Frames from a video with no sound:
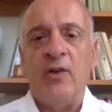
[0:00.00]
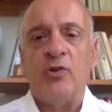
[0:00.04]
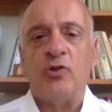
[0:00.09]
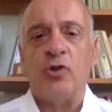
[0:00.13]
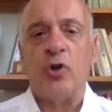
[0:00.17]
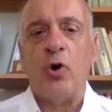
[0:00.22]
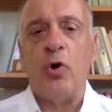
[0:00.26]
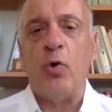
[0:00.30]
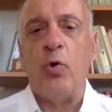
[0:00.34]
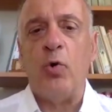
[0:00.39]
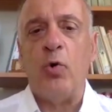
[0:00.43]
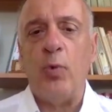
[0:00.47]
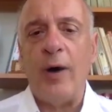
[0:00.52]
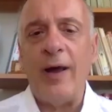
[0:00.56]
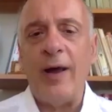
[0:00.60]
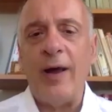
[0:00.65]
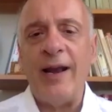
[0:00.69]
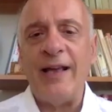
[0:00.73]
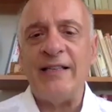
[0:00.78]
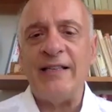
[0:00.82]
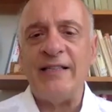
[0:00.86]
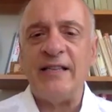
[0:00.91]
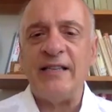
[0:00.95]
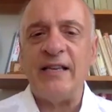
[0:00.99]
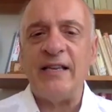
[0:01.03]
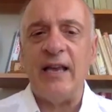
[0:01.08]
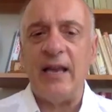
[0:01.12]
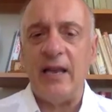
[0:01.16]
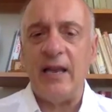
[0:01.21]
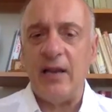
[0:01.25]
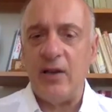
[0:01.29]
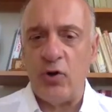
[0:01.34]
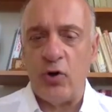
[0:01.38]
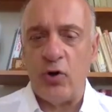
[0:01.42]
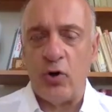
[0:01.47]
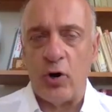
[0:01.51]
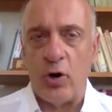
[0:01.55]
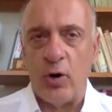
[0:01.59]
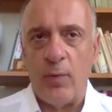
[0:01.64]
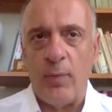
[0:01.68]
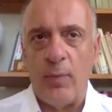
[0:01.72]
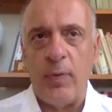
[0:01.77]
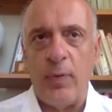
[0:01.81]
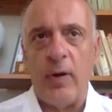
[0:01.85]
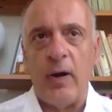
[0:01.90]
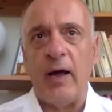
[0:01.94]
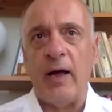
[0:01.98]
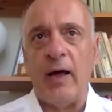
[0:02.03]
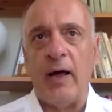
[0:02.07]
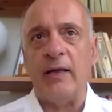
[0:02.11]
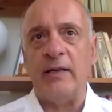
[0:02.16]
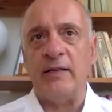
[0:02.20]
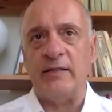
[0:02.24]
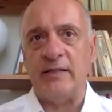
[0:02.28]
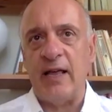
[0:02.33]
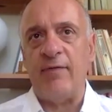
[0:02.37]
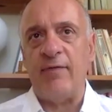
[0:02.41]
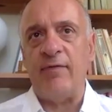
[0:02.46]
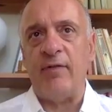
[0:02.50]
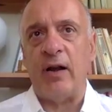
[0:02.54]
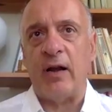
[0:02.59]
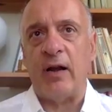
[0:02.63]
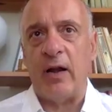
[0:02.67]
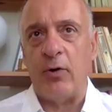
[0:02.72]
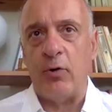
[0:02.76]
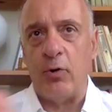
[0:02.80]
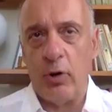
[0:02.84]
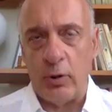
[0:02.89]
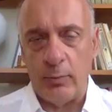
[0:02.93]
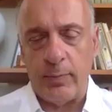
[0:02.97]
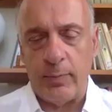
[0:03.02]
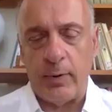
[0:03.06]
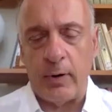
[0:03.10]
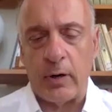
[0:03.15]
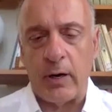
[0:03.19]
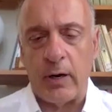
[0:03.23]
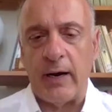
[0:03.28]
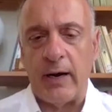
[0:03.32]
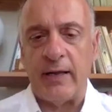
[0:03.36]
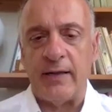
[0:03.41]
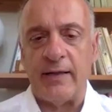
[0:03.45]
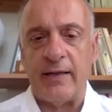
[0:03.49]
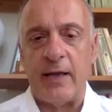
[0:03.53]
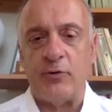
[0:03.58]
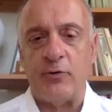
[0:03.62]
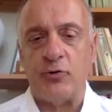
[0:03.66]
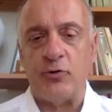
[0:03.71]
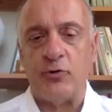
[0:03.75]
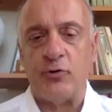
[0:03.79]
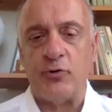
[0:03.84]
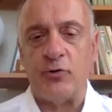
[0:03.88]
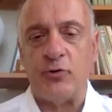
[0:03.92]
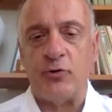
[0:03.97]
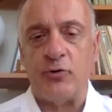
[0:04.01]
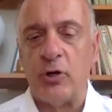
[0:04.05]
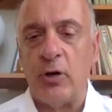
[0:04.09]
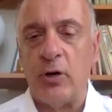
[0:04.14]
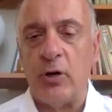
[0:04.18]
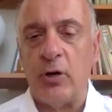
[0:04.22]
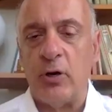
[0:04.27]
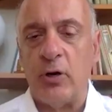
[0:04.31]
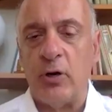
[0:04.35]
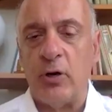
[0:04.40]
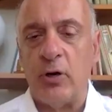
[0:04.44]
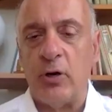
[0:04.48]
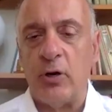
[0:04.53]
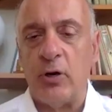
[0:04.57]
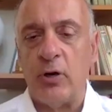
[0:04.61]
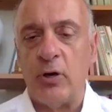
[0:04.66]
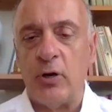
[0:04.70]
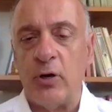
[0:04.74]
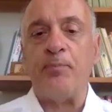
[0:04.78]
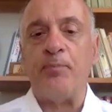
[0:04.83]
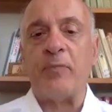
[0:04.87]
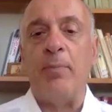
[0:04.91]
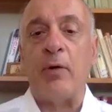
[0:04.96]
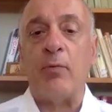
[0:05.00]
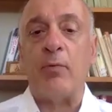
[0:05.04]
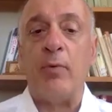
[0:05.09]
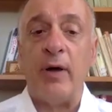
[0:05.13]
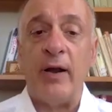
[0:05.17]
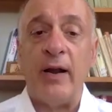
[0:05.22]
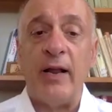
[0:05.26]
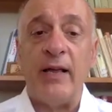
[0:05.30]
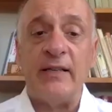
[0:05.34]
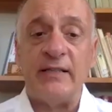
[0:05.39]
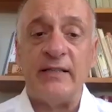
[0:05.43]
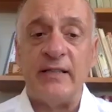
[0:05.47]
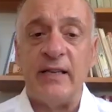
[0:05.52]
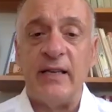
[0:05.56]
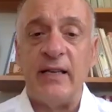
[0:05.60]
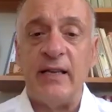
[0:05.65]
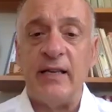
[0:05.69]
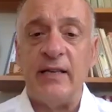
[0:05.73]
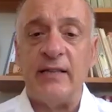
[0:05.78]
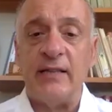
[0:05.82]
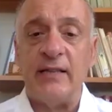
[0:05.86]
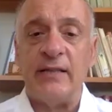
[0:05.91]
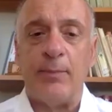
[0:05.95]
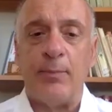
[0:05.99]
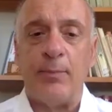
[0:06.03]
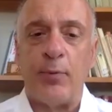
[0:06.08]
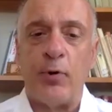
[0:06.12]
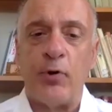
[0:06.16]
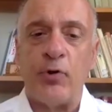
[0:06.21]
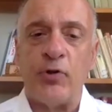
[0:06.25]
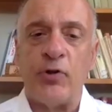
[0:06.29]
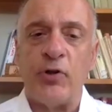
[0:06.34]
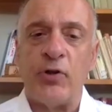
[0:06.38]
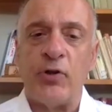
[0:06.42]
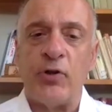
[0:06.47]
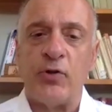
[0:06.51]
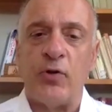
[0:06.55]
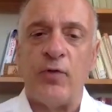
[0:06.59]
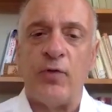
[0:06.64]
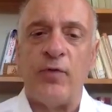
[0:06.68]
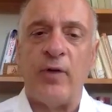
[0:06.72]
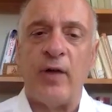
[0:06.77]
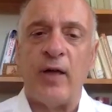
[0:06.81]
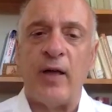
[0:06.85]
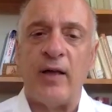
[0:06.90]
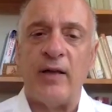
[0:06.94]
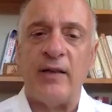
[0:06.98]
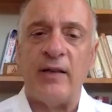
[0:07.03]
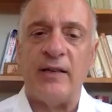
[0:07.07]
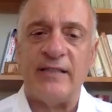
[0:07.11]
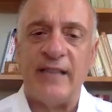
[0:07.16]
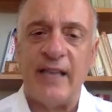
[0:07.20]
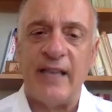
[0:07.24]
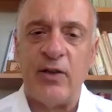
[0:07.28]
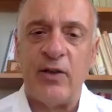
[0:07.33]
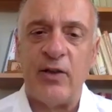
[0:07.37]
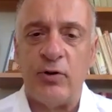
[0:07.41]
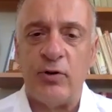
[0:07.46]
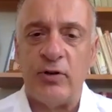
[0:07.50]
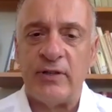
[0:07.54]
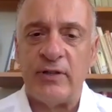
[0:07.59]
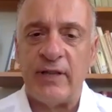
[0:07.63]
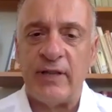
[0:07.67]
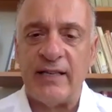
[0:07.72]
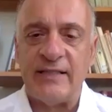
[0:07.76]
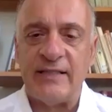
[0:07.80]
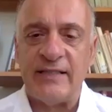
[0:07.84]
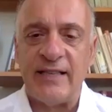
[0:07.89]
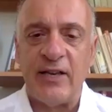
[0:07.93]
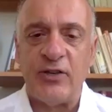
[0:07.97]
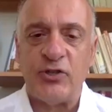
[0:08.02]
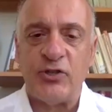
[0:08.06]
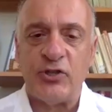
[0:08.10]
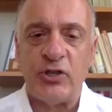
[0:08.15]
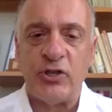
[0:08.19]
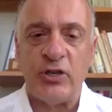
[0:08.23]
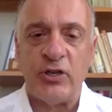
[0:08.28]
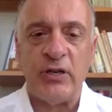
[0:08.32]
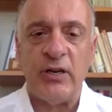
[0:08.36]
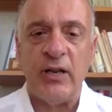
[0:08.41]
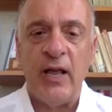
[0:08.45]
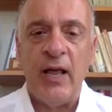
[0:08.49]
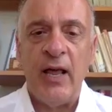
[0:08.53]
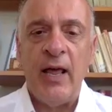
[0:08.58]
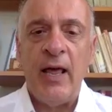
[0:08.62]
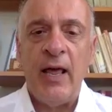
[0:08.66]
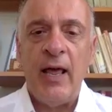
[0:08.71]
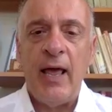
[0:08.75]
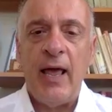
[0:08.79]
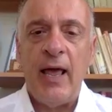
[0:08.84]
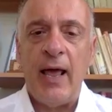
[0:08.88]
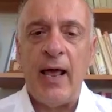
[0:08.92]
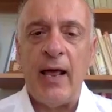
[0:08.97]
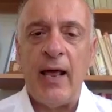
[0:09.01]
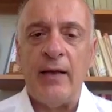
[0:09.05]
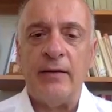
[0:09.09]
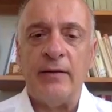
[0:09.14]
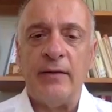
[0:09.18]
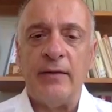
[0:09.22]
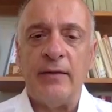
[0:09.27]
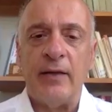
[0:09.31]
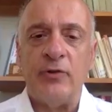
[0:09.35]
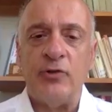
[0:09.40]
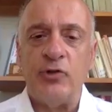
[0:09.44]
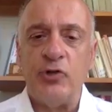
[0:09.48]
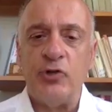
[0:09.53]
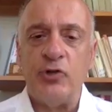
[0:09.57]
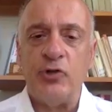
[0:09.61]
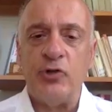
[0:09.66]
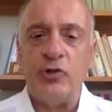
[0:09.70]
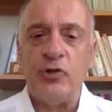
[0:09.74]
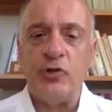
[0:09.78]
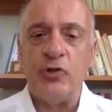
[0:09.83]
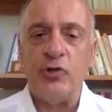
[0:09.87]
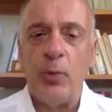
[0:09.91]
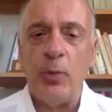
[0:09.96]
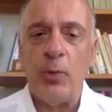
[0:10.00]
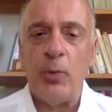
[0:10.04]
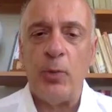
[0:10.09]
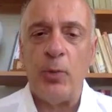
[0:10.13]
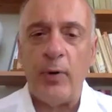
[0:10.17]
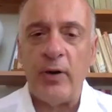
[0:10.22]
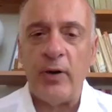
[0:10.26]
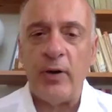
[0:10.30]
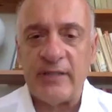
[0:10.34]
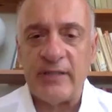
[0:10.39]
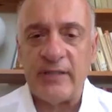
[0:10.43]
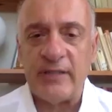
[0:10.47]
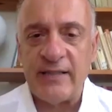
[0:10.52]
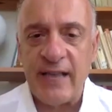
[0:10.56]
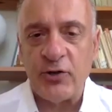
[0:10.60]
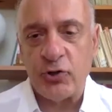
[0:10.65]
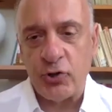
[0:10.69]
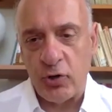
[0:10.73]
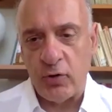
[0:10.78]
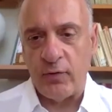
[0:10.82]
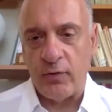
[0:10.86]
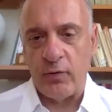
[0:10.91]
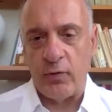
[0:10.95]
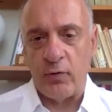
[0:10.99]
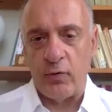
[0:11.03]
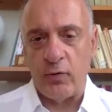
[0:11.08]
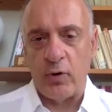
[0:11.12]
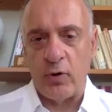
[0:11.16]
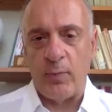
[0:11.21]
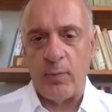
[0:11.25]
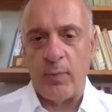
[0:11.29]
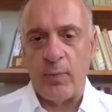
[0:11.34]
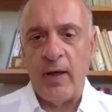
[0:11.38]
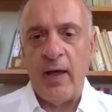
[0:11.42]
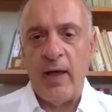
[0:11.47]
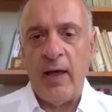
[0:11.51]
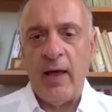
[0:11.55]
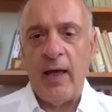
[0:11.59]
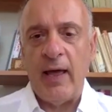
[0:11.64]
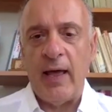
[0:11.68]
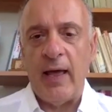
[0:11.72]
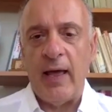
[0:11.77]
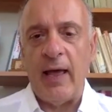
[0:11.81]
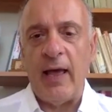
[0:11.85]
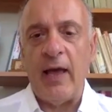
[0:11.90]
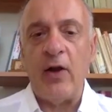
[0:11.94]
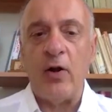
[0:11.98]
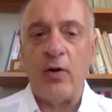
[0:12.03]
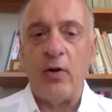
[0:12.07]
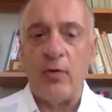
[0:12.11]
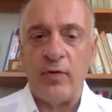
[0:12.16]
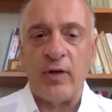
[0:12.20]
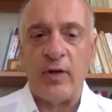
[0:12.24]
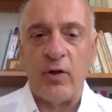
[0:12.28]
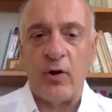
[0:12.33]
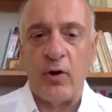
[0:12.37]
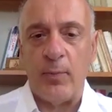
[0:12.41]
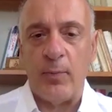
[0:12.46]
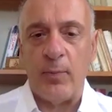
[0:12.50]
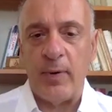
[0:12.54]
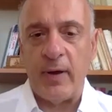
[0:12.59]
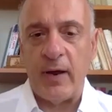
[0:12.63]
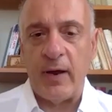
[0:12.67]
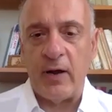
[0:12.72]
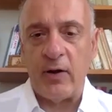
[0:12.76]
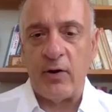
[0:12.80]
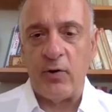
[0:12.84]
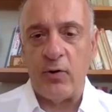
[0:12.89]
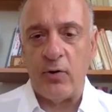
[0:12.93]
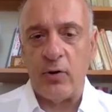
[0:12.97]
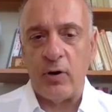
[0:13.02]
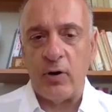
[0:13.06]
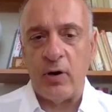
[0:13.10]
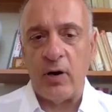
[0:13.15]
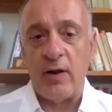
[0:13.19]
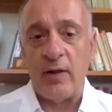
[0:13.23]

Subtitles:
So what I see in Europe is definitely not Balkanization, but what I see is a process of securitization and geopoliticization of Europe and of the European Union.